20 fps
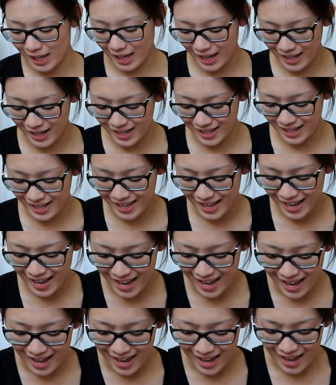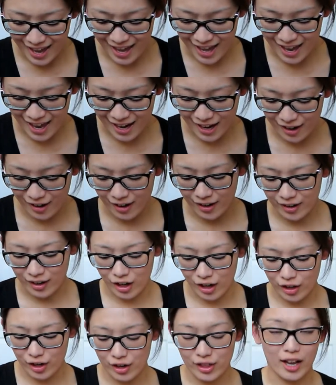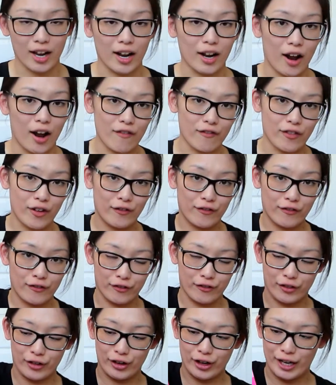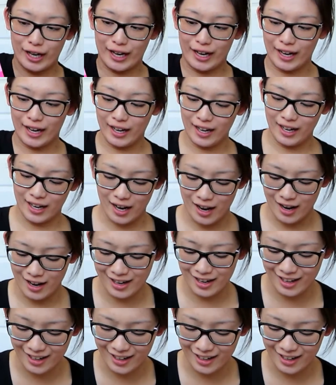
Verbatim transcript: and another thing I got for free,